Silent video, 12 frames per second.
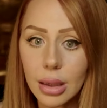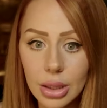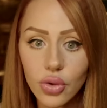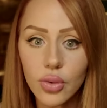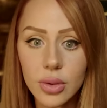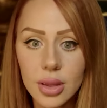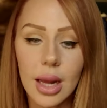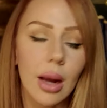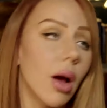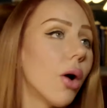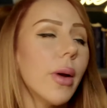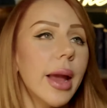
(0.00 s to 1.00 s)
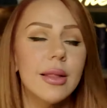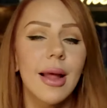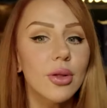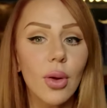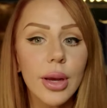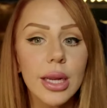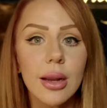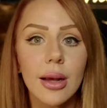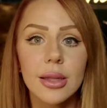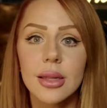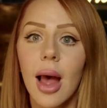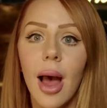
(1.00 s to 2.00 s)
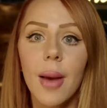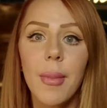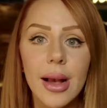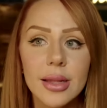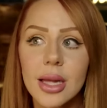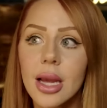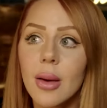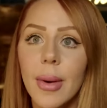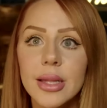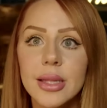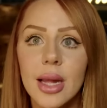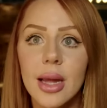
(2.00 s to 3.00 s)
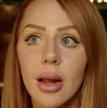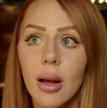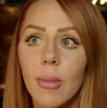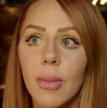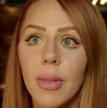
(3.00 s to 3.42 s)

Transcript: Interesting. Okay, that's all he does. I'm asking him, I said,